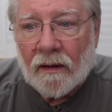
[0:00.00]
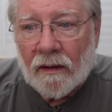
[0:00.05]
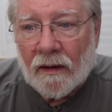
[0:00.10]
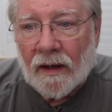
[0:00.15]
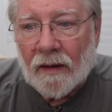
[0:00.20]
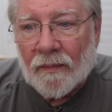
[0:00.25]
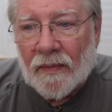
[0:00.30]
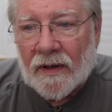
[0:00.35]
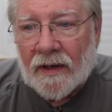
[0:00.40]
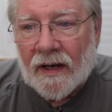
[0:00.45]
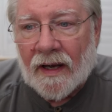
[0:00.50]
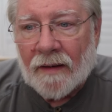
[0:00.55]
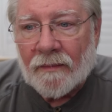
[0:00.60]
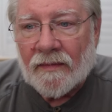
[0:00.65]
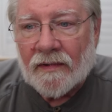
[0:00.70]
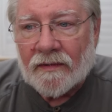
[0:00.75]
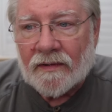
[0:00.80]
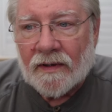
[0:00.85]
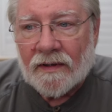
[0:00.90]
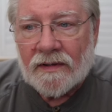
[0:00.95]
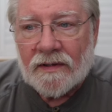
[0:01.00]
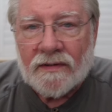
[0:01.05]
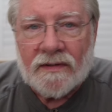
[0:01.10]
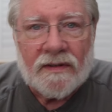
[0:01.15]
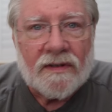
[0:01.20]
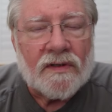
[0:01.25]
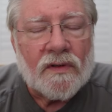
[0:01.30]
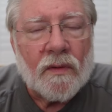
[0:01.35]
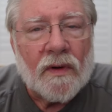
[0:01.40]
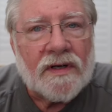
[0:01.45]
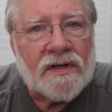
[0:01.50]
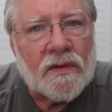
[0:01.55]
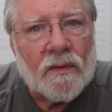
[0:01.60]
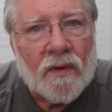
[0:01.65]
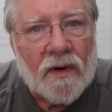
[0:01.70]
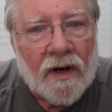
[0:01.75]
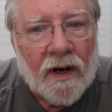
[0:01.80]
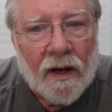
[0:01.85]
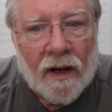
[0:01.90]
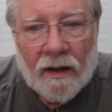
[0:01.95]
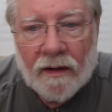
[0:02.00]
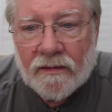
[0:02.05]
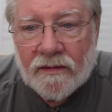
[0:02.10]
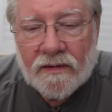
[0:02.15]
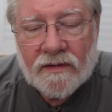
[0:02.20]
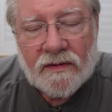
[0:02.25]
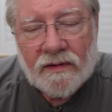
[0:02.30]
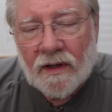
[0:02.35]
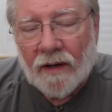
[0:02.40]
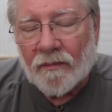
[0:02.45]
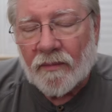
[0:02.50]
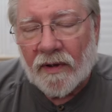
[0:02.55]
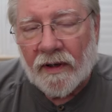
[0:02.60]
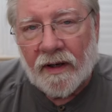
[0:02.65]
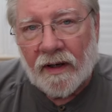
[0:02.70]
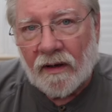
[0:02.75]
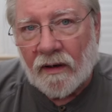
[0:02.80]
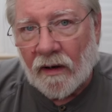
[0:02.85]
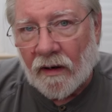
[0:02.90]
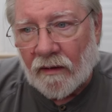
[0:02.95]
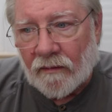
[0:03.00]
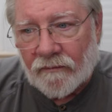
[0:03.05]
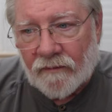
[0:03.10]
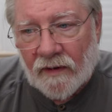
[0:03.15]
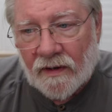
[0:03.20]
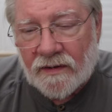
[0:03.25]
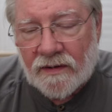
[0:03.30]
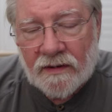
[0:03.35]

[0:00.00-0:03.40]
it became such a situation where I just stopped playing golf.